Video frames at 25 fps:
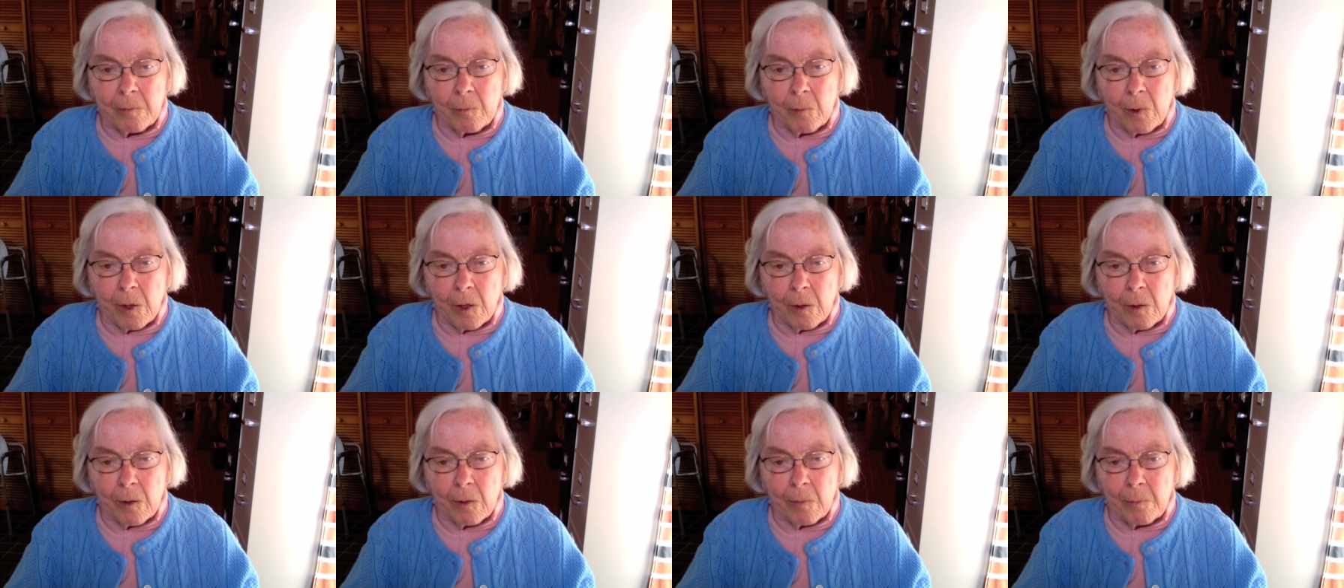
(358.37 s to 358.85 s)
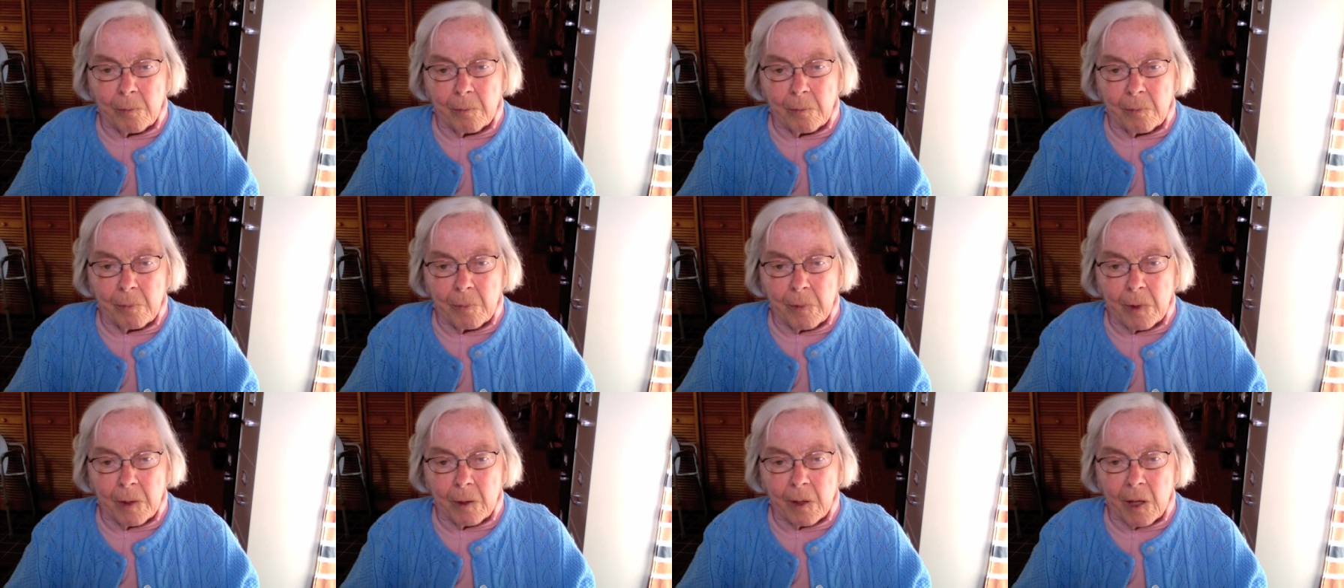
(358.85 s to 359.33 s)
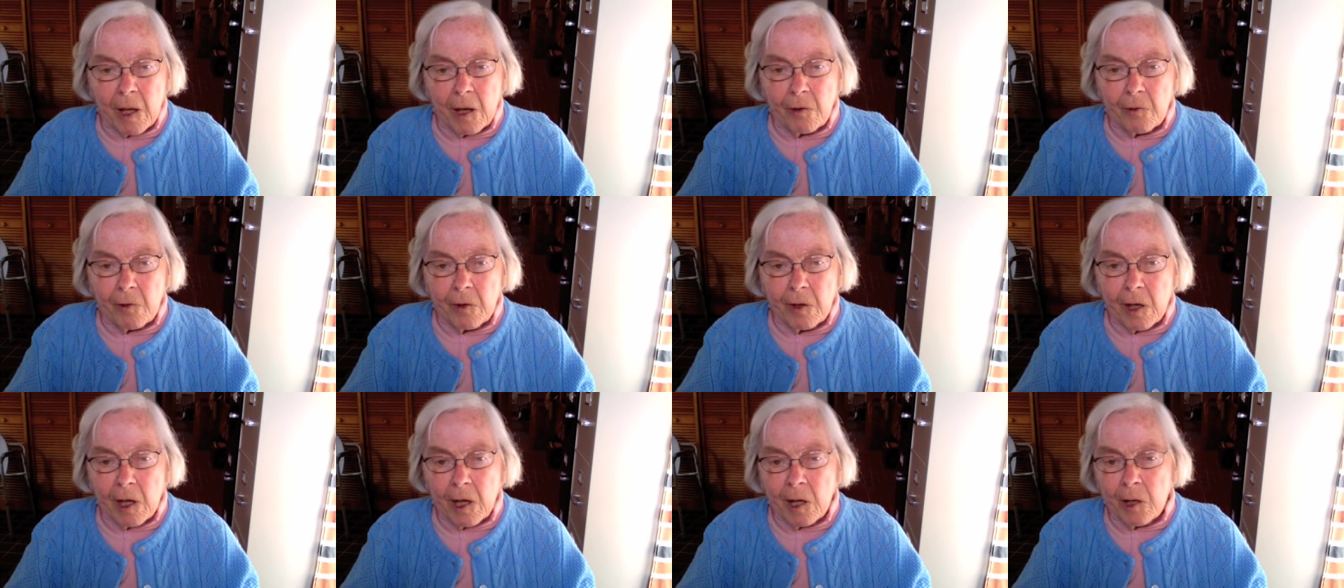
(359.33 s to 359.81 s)
well, the
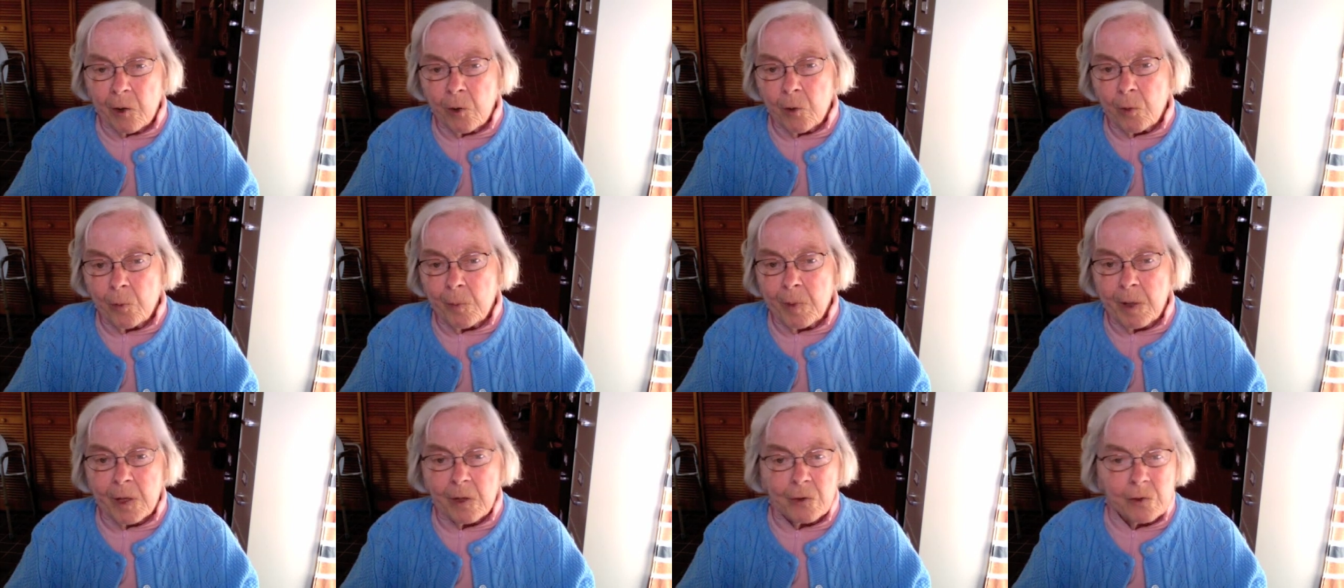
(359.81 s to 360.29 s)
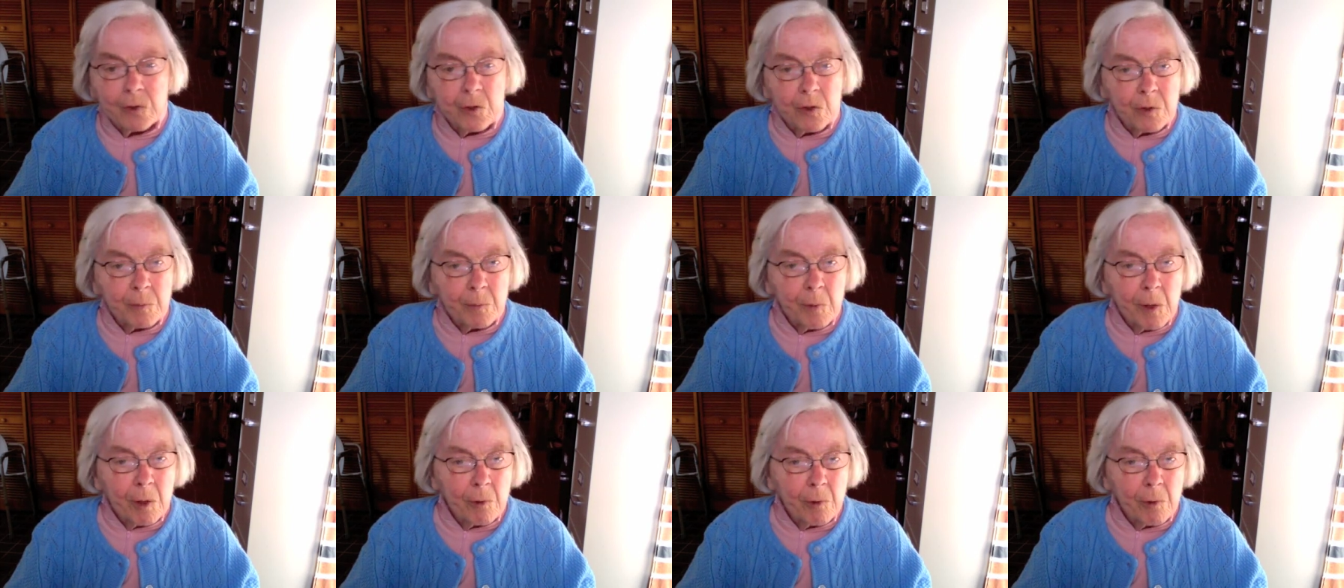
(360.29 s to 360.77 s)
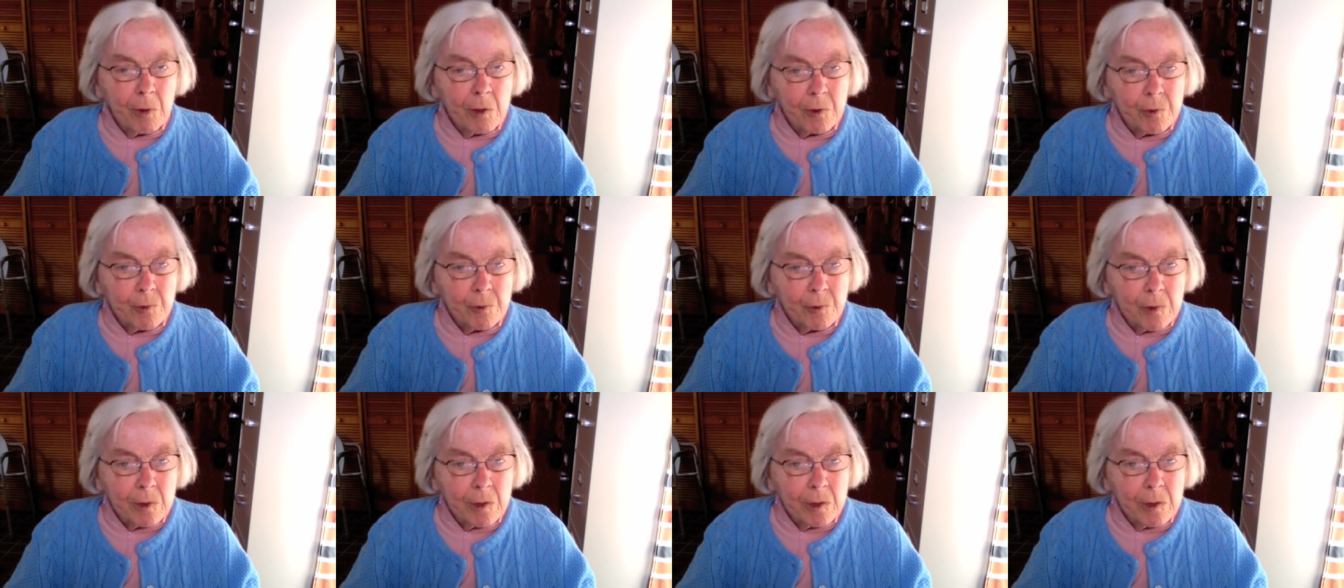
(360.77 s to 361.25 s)
area I know best is
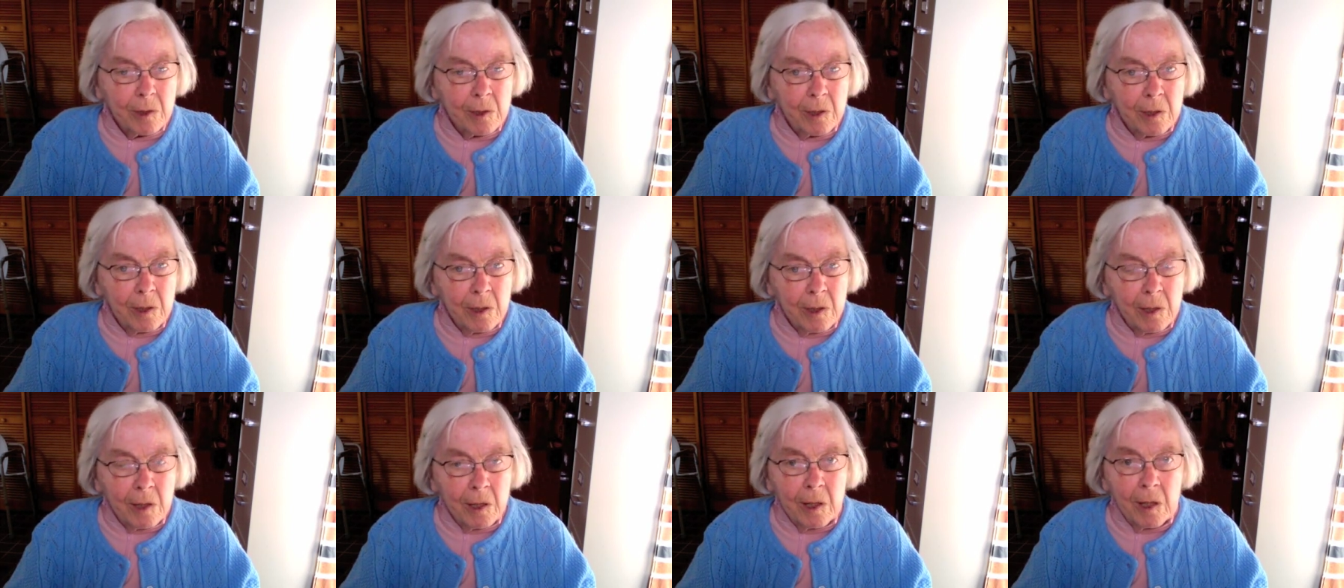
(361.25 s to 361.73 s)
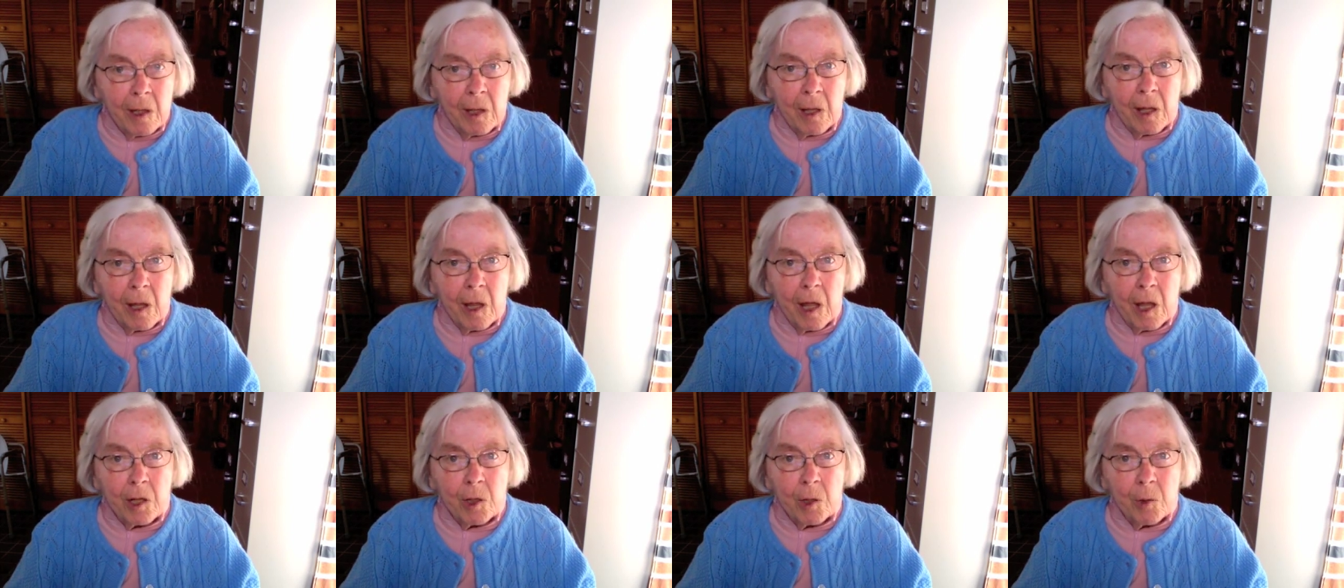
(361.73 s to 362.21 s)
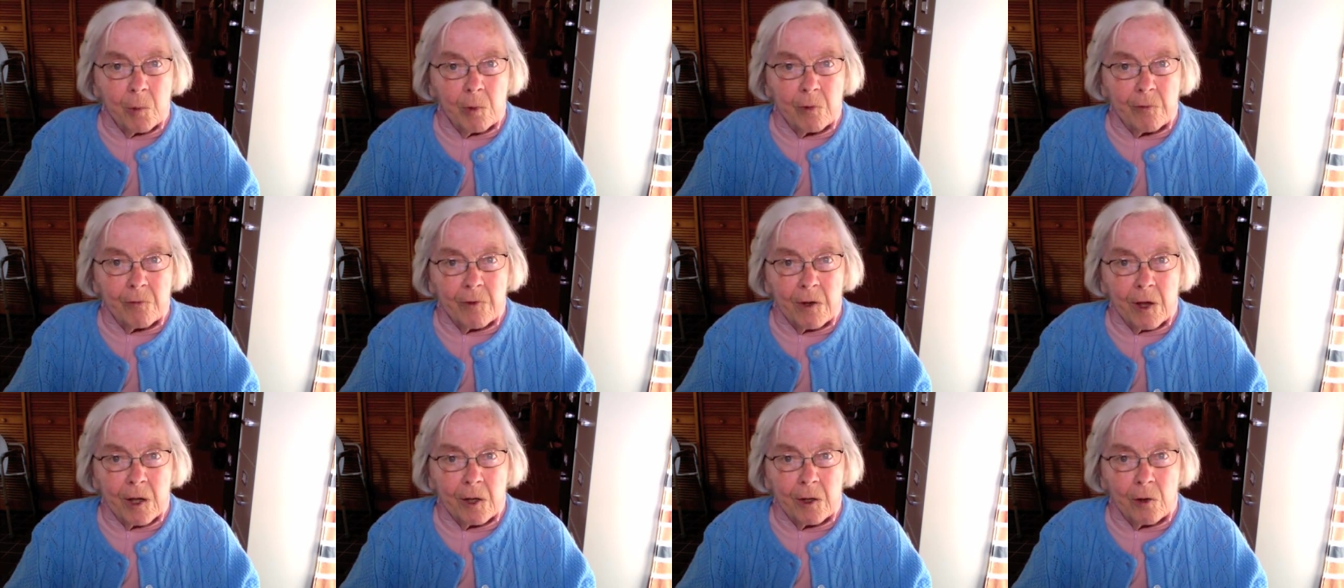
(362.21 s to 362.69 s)
Maharashtra, and you
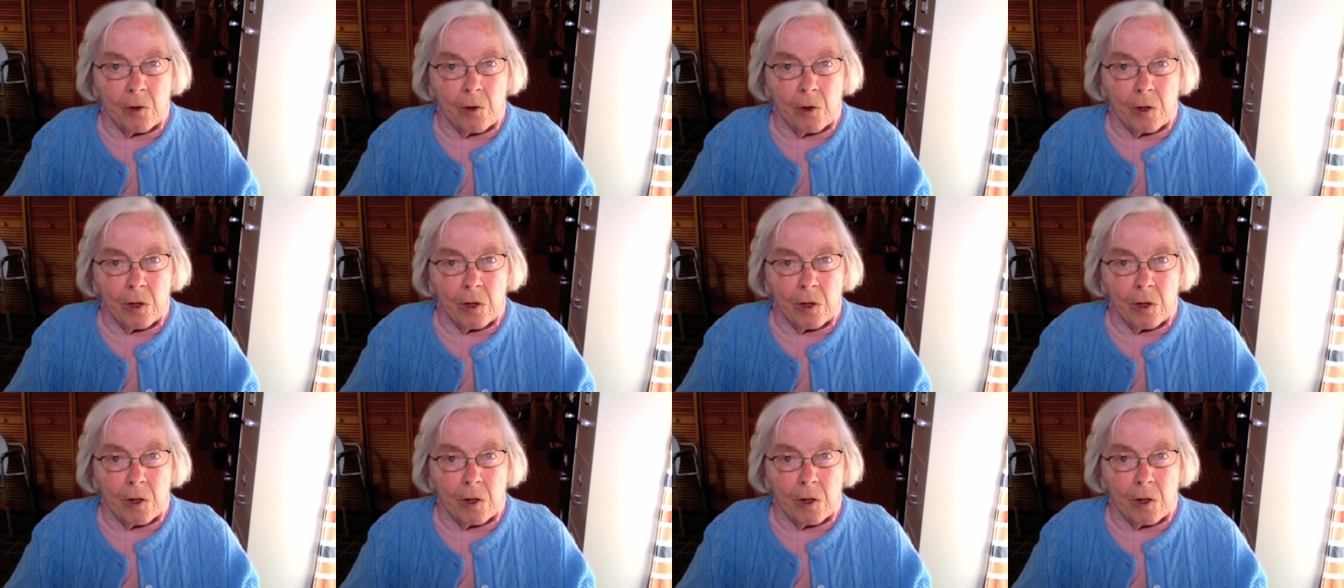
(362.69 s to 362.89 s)
will find